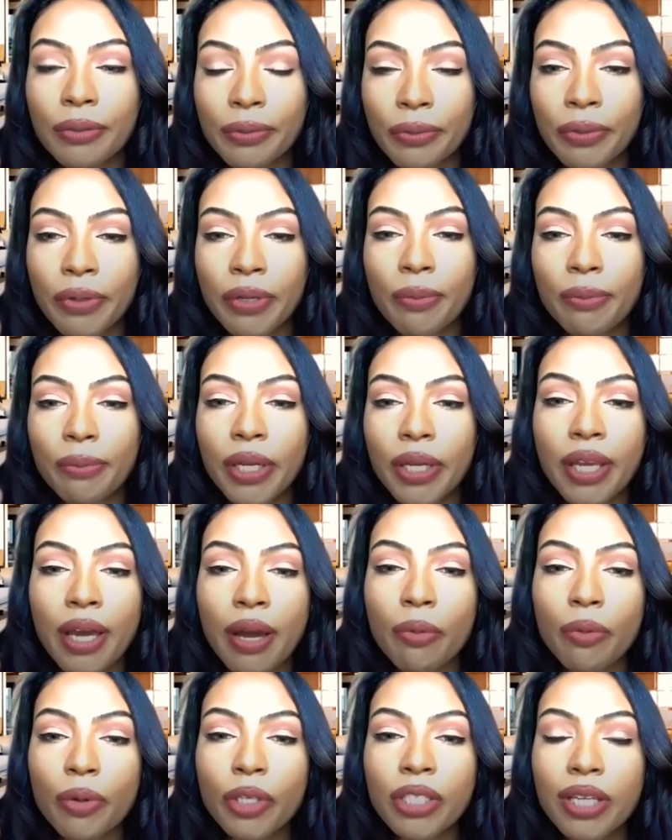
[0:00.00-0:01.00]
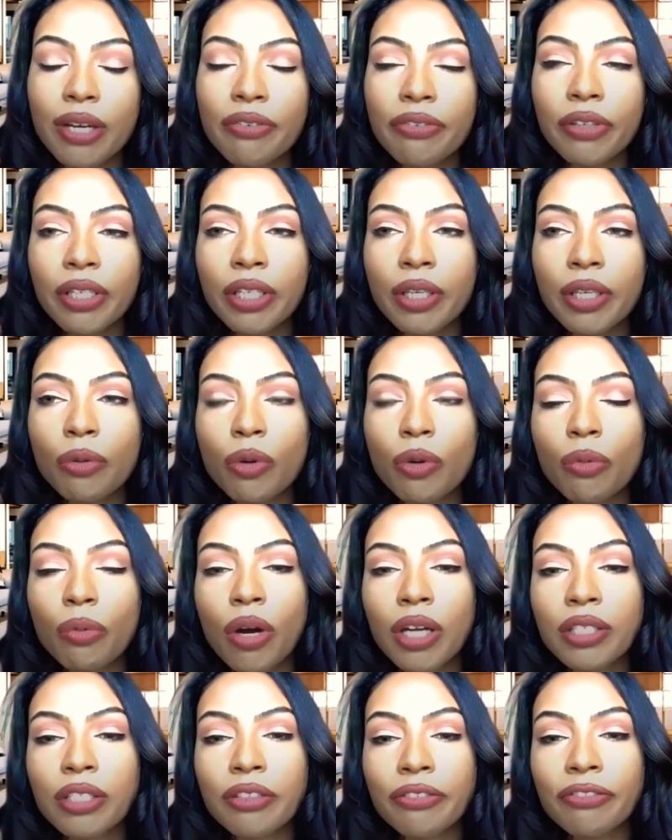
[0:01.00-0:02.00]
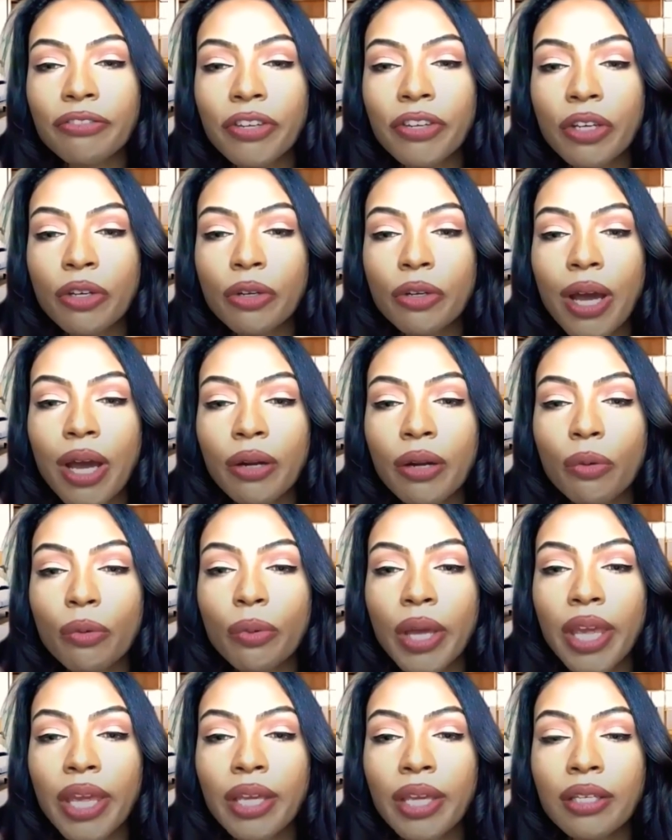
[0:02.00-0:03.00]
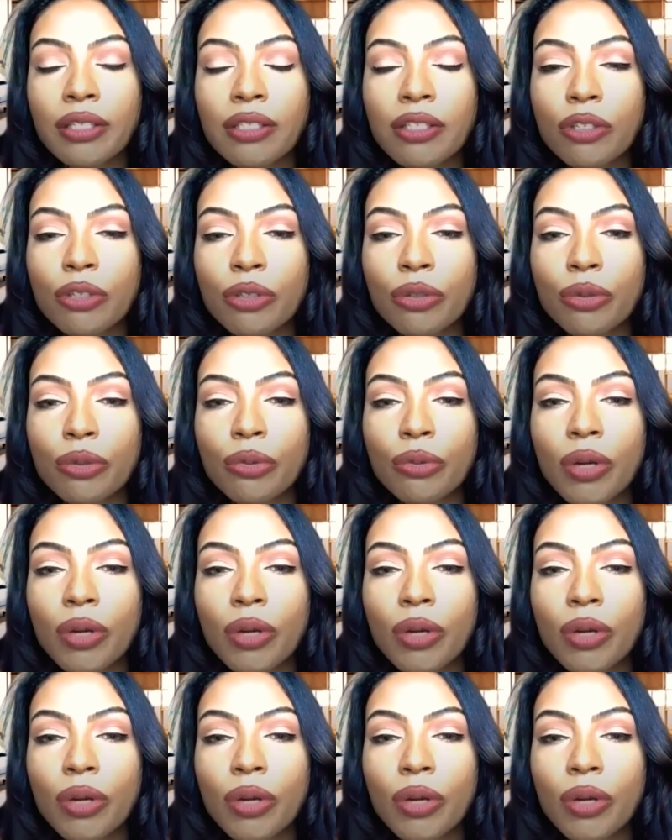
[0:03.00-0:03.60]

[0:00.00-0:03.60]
But yeah, we definitely will want to figure out a way to